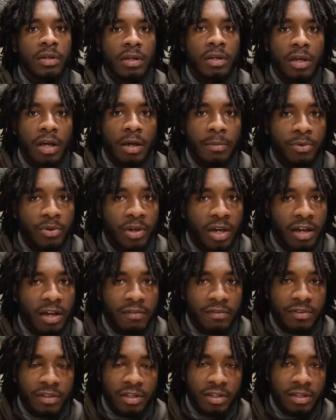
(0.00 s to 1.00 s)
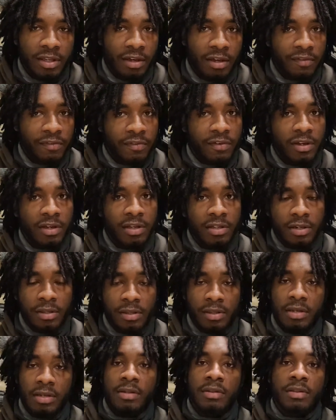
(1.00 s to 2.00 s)
You have the cafe in the
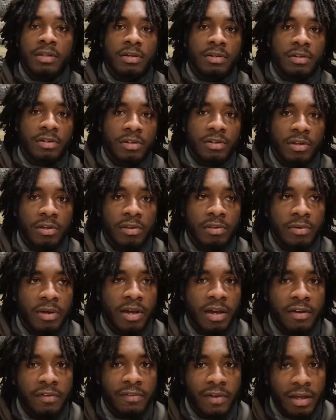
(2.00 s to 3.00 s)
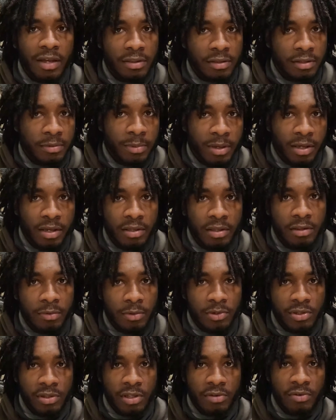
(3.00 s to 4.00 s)
Science Center. You also have Essie Mays, which is a